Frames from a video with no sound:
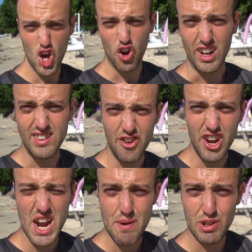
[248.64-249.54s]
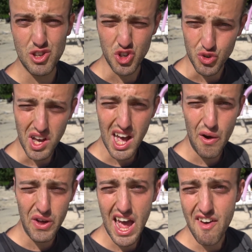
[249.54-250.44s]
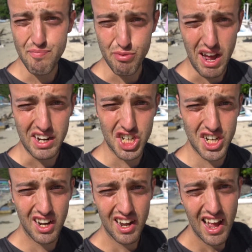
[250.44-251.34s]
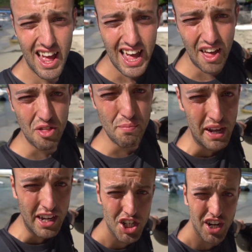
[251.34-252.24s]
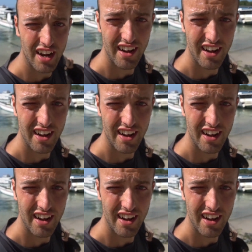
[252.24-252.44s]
Criteria number 2, I want to have brunch at the beach.